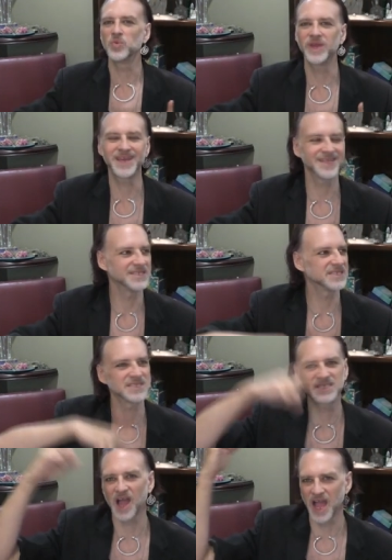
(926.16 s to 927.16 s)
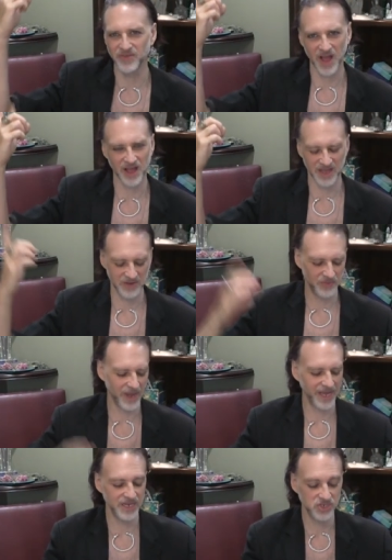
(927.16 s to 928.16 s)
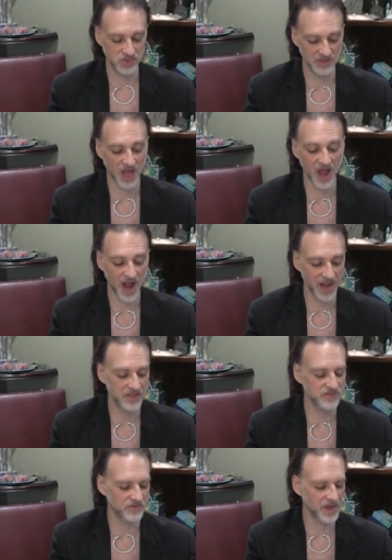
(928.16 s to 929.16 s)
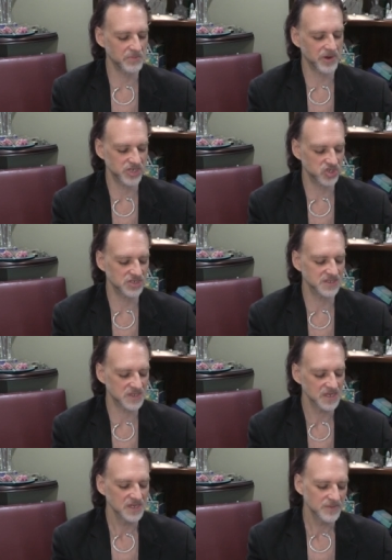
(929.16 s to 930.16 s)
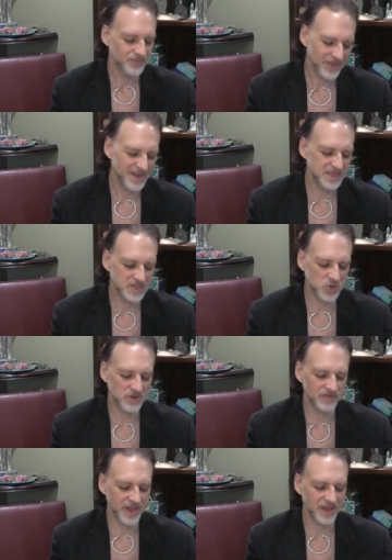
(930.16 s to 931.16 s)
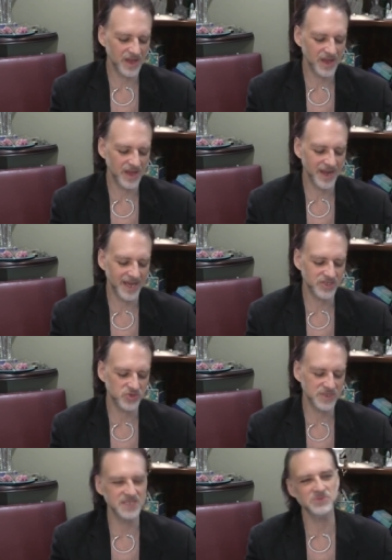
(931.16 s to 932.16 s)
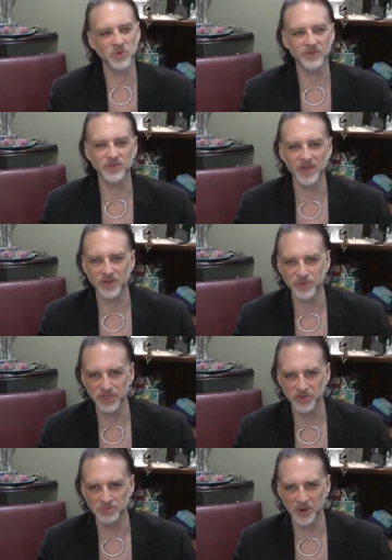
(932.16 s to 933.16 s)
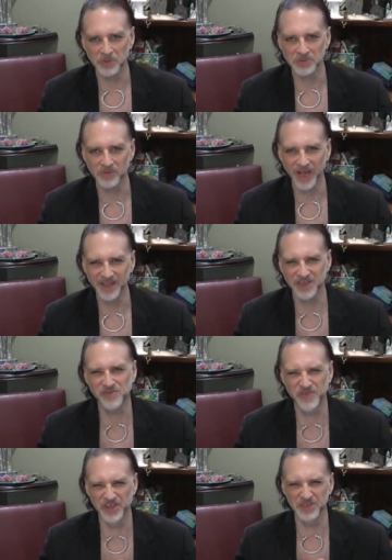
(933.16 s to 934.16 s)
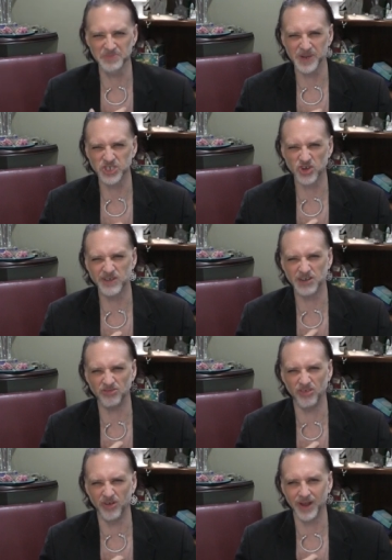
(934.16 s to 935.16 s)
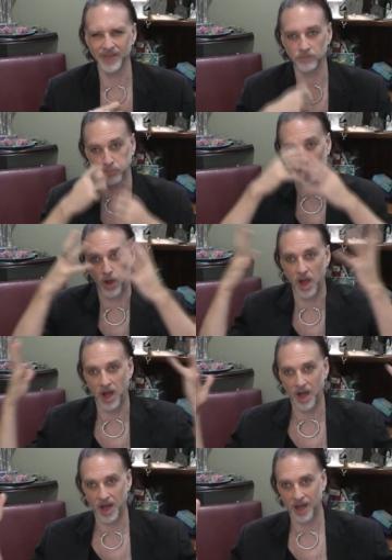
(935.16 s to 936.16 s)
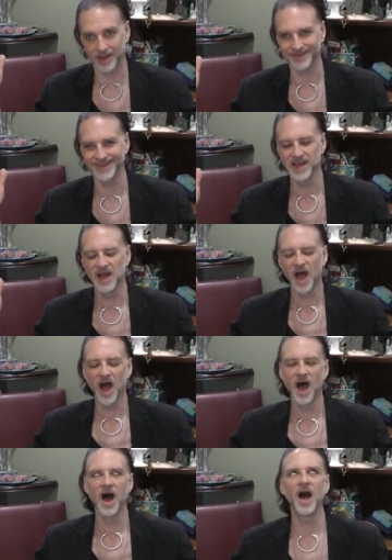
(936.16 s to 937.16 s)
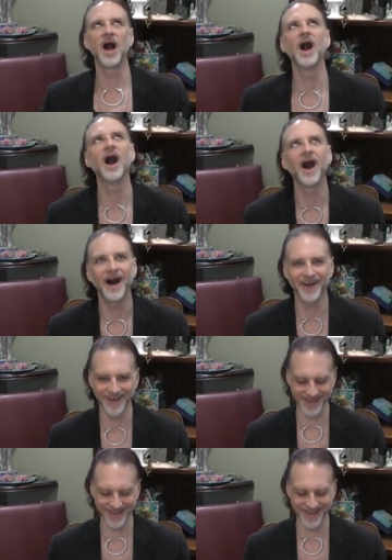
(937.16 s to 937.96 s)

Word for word: we can skyrocket, right, into the highest vibrations it is sort of like uh, an exorcism, or if you like a really good burp, right? Like you feel the pressure of it, and then blah, ah,